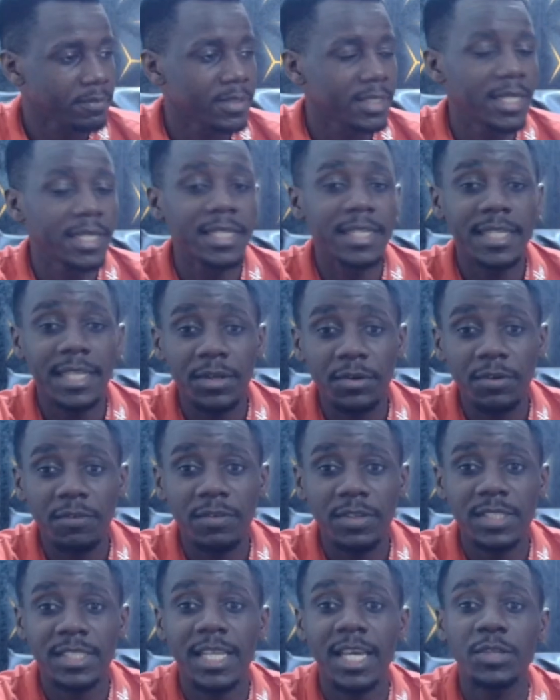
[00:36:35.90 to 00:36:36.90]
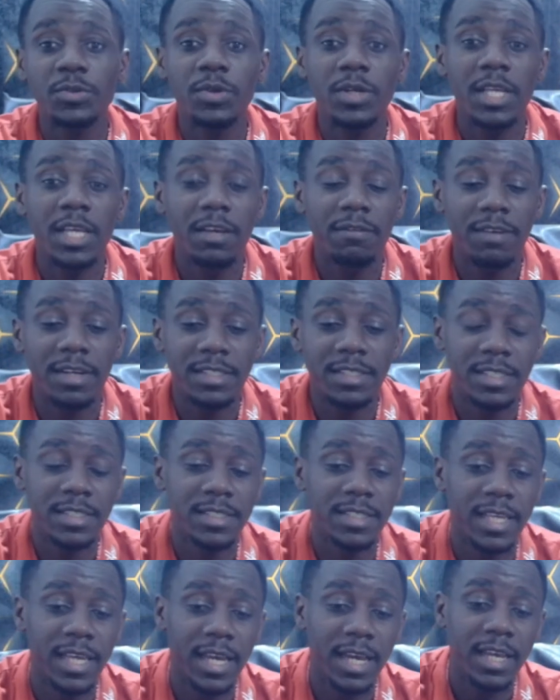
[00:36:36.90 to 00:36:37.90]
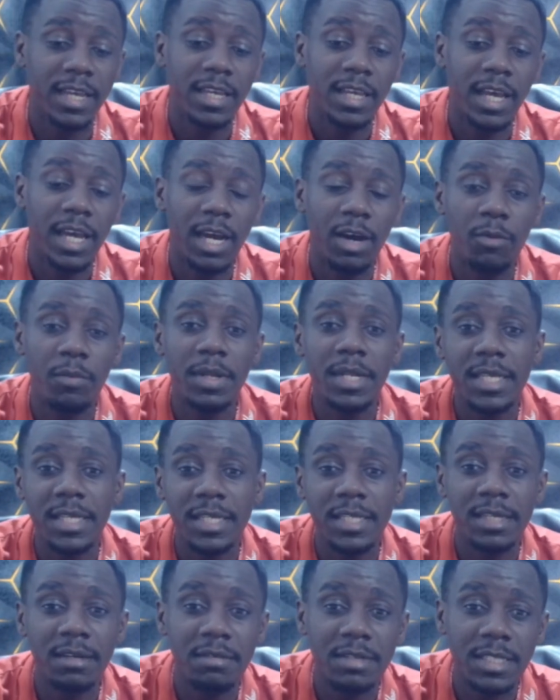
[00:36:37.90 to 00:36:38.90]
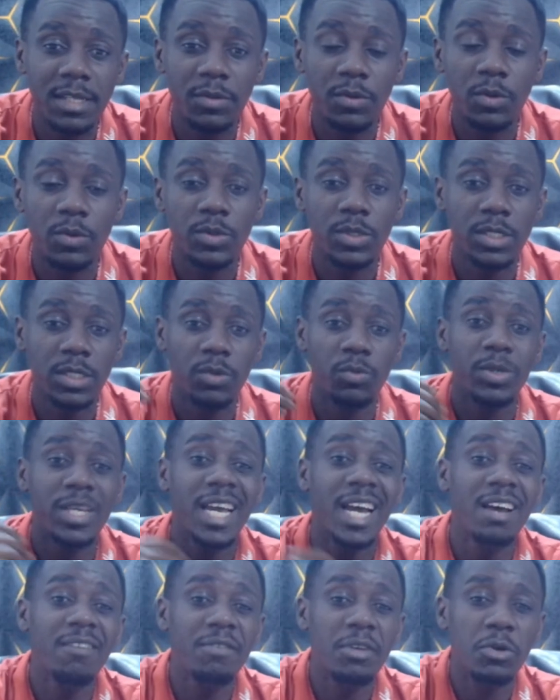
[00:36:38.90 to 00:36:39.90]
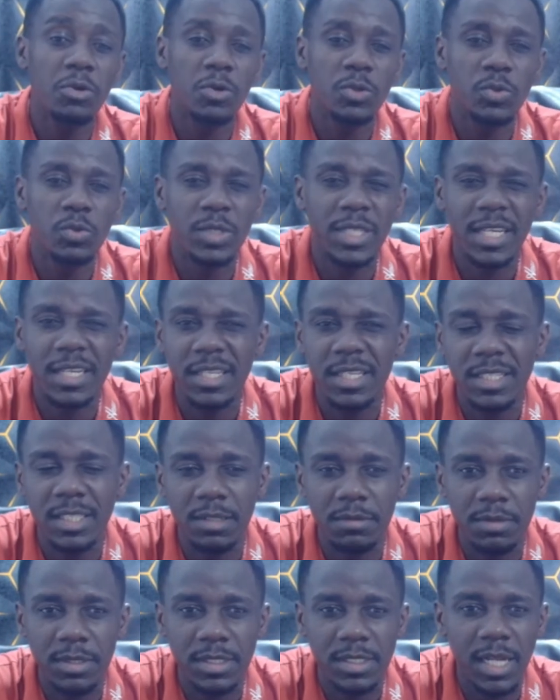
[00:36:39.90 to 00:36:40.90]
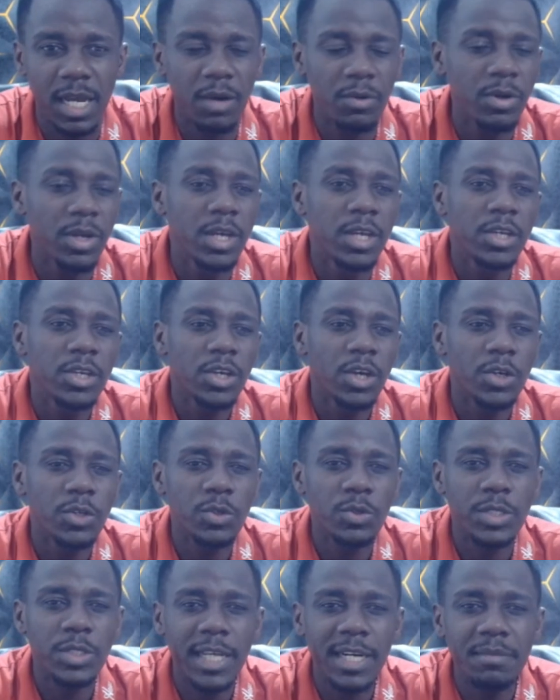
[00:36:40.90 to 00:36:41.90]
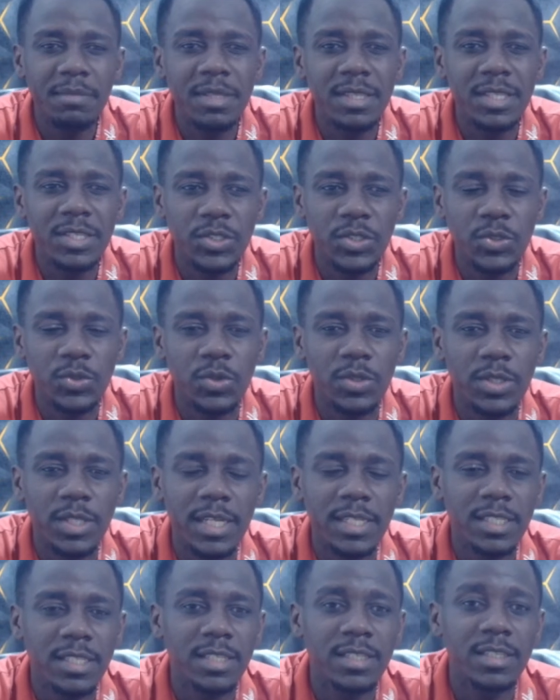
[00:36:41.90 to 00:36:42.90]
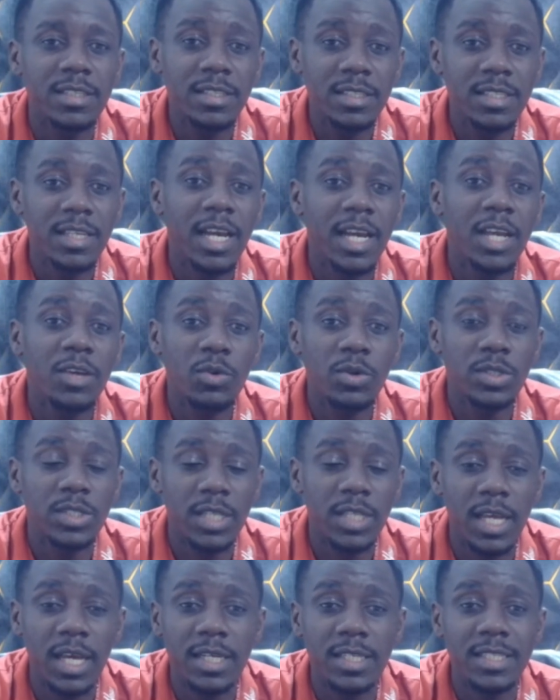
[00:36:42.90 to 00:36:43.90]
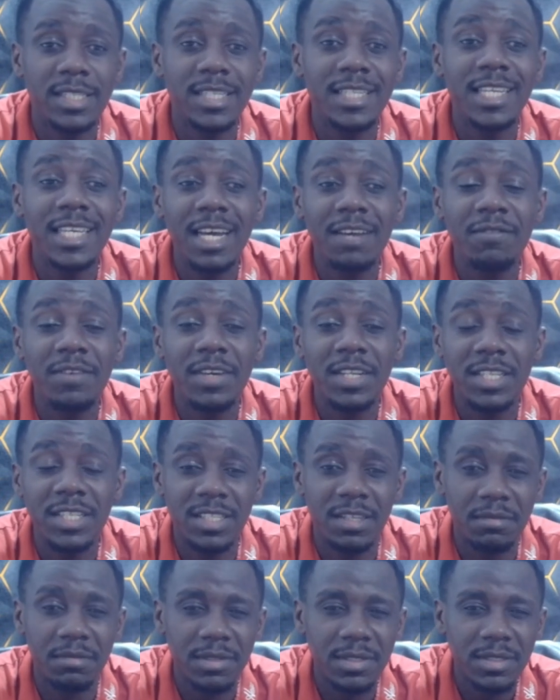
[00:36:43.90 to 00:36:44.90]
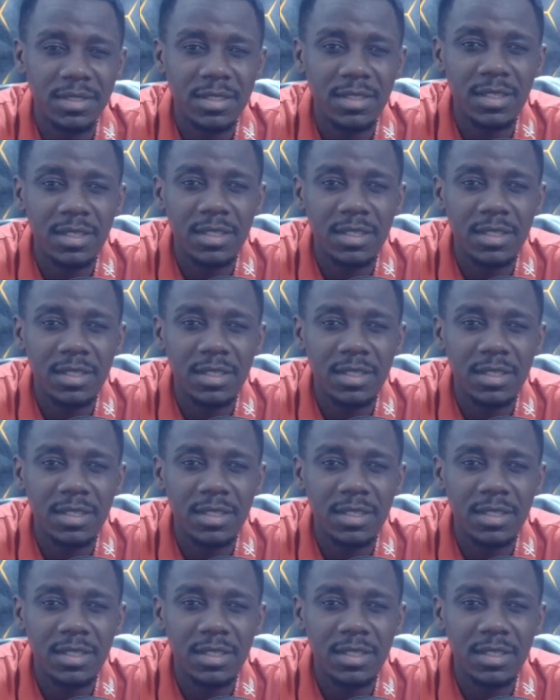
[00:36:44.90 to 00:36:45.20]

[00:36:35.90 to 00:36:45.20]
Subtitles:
Lindelof is there. John Evans is there. How many injuries are those? We are having close to 10 injuries. Now, you tell me in the season that this guy got sacked, did he have any injuries?